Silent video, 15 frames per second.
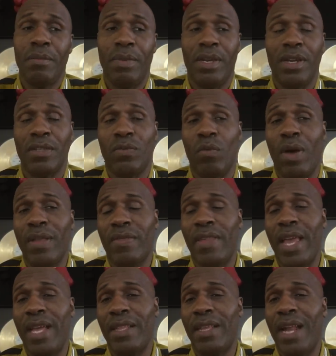Because one
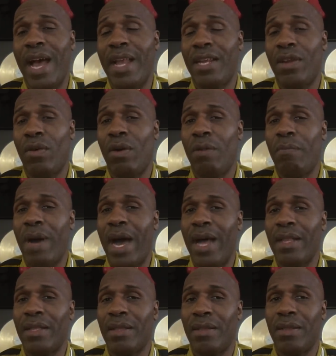thing that I know
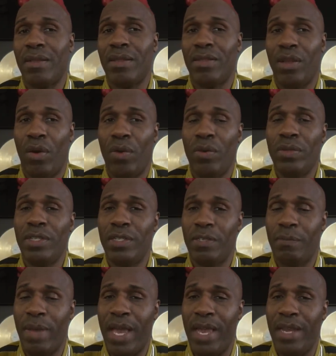about those
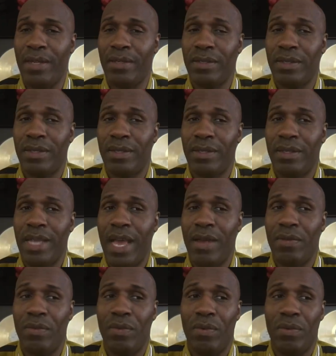Hispanics
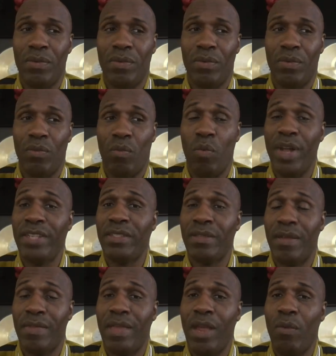that
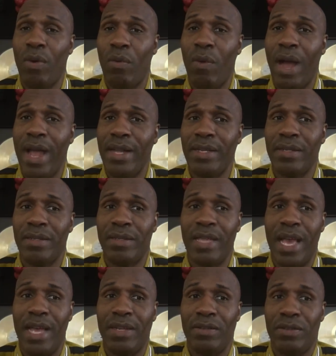wish they were white,
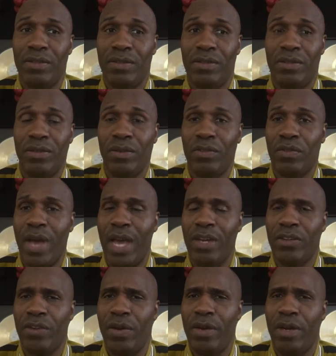that try
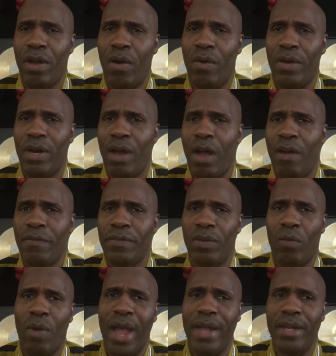to turn it on and off,
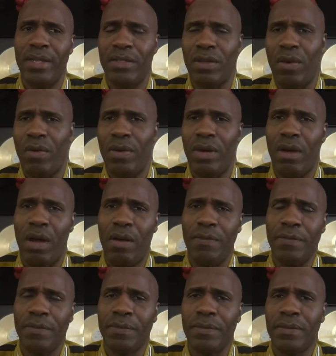the whiteness on and
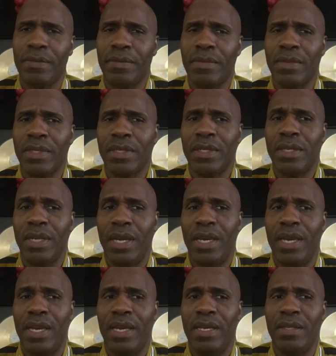off,
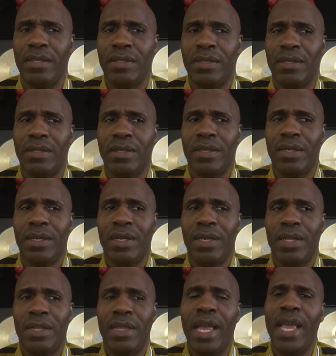is
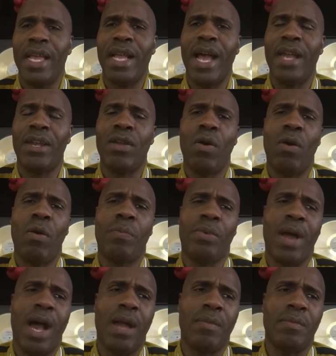they ain't got no
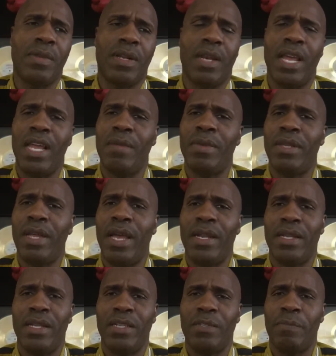problem claiming
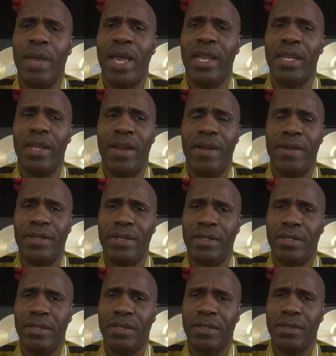that Hispanic
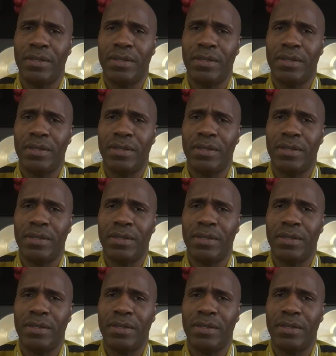heritage.